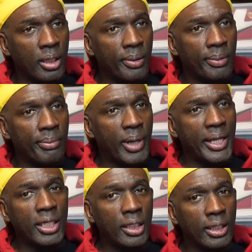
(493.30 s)
money
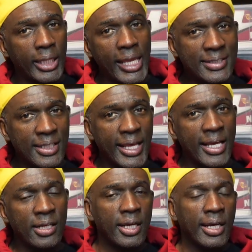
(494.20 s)
less than
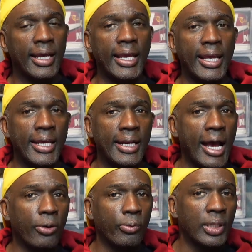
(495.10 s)
that, and I
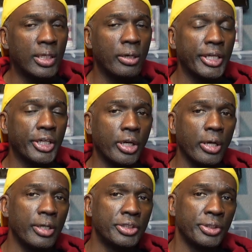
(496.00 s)
really don't
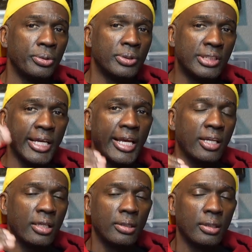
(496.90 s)
encourage you to take
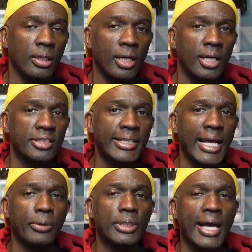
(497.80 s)

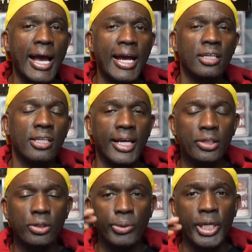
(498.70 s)
salaries higher than that.
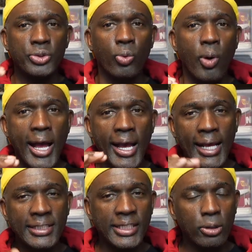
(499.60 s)
The reason why I
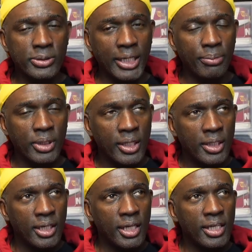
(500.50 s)
say don't take
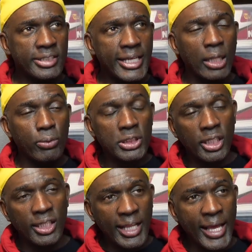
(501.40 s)
salaries
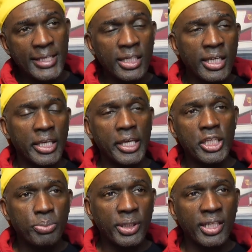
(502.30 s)
less is
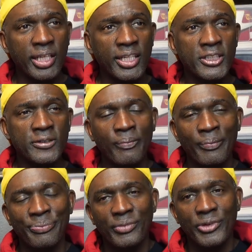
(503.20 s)
because,
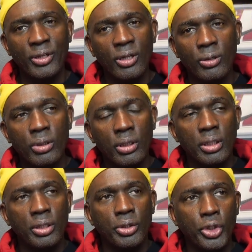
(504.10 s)

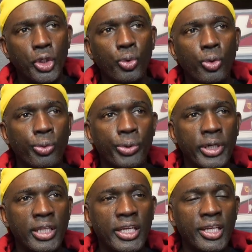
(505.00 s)
you will
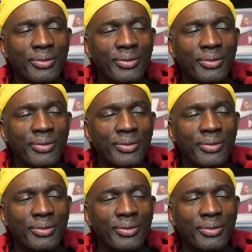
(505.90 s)
really,